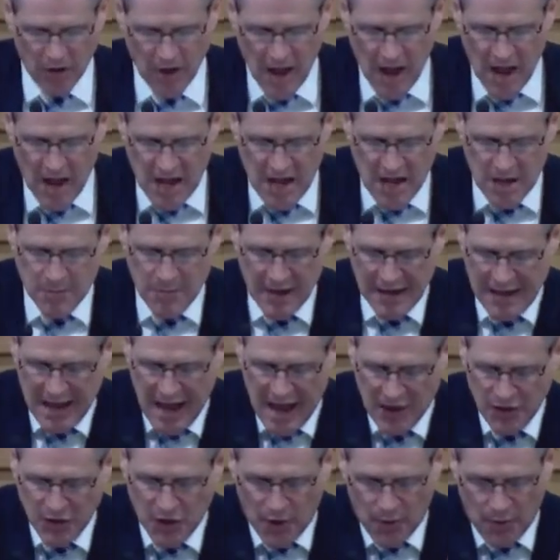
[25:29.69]
he began
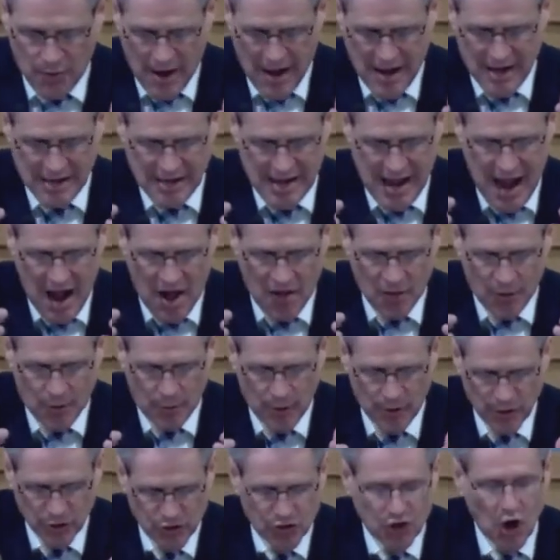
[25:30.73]
to write down the
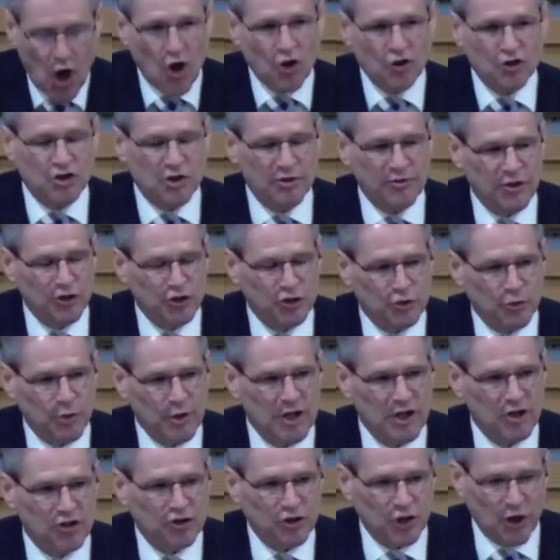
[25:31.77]
results of his
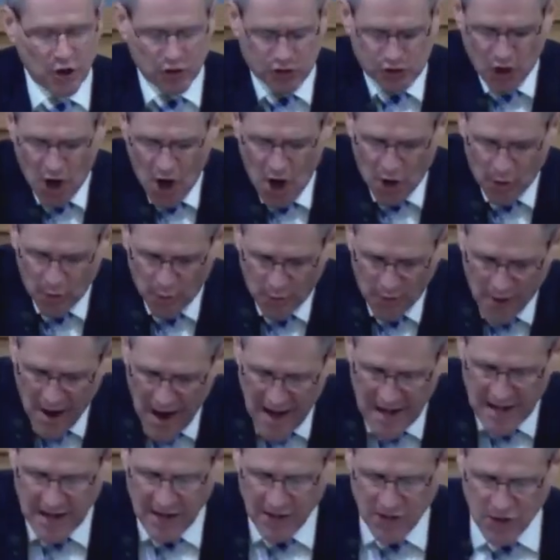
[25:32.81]
research,
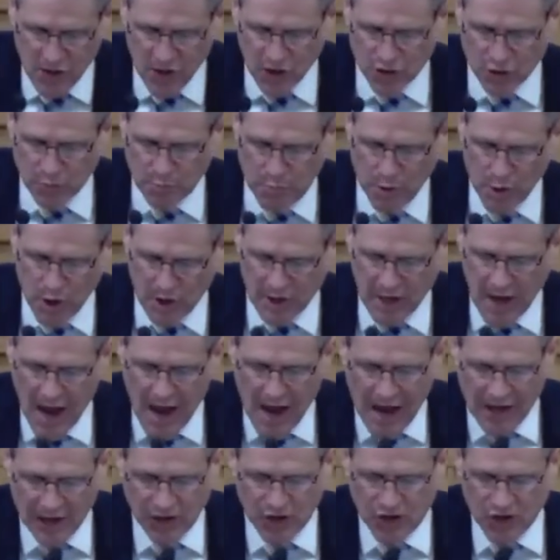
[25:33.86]
writing this book, a
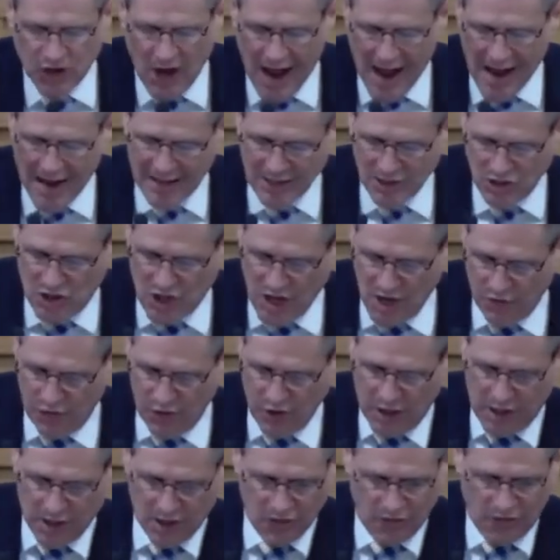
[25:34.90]
scientific
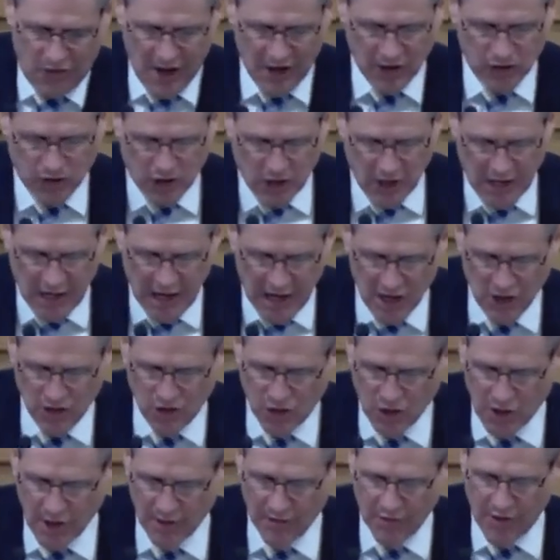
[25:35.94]
investigation
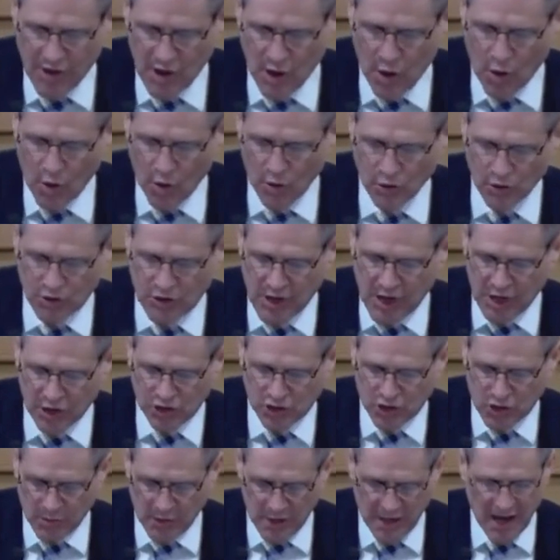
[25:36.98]
of the Old
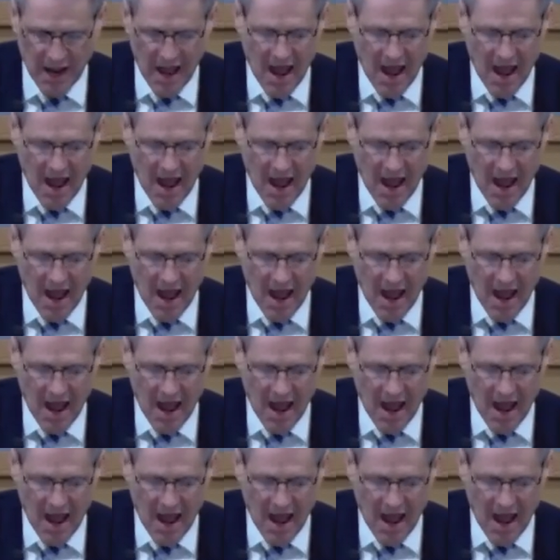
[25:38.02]
Testament,